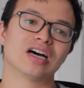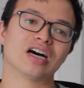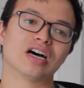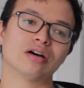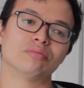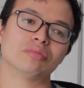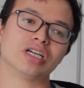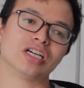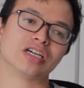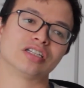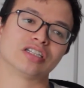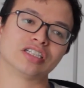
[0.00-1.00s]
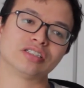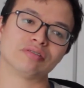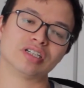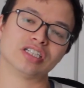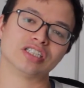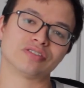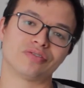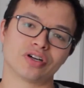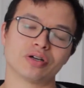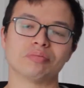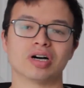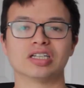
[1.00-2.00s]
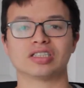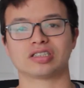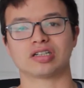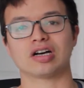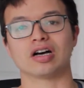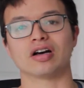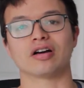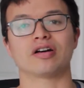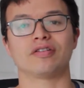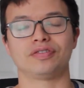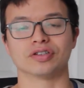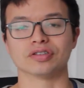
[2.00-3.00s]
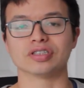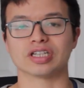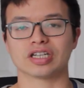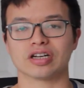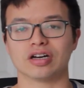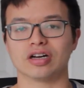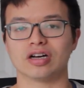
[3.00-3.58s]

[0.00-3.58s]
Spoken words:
And this one is very much, feels like,